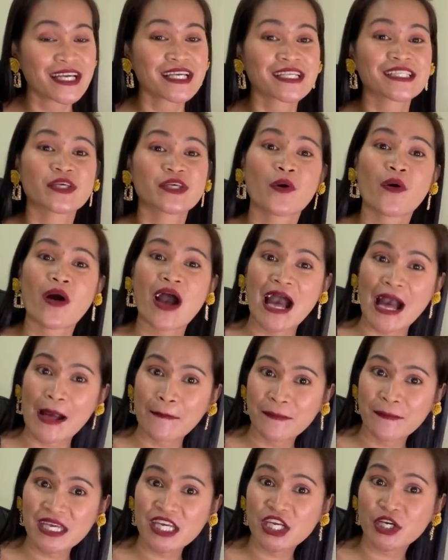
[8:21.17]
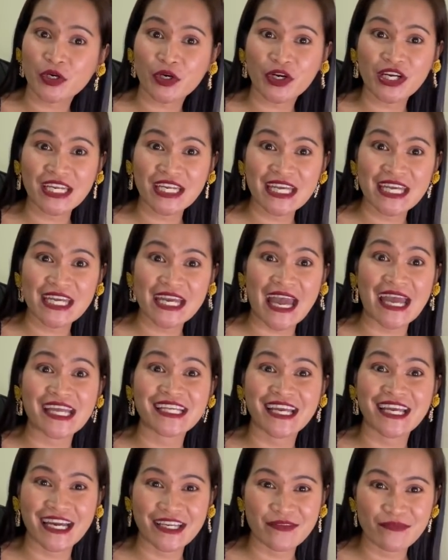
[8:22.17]
So happy earning and
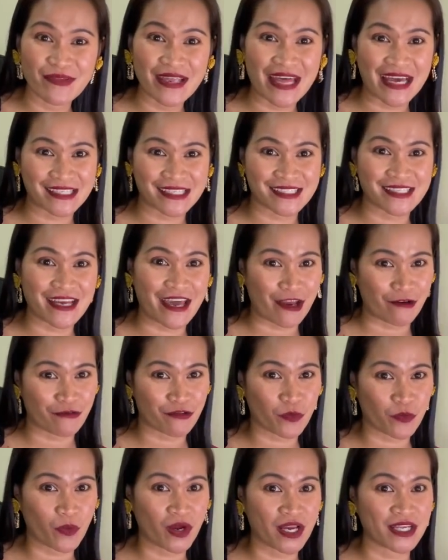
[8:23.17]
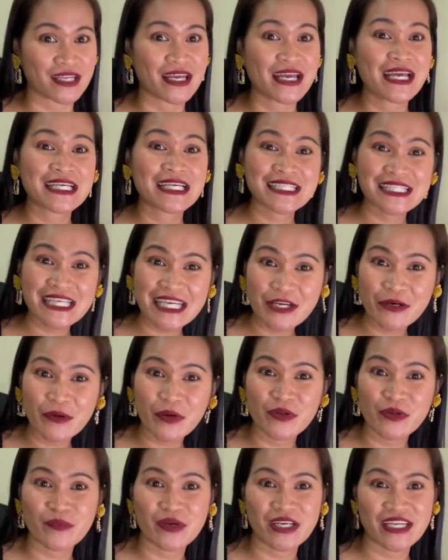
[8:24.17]
God bless everyone. See you
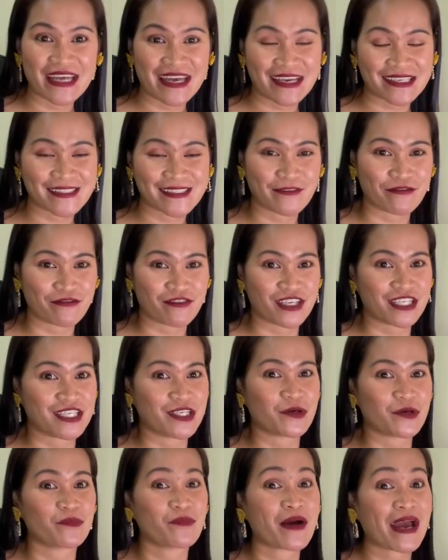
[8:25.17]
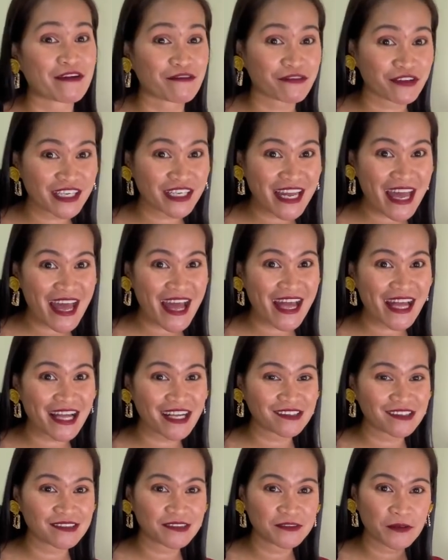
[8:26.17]
on my next video. Bye for
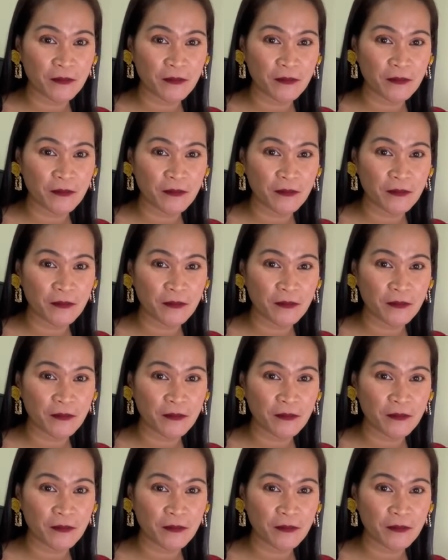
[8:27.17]
now.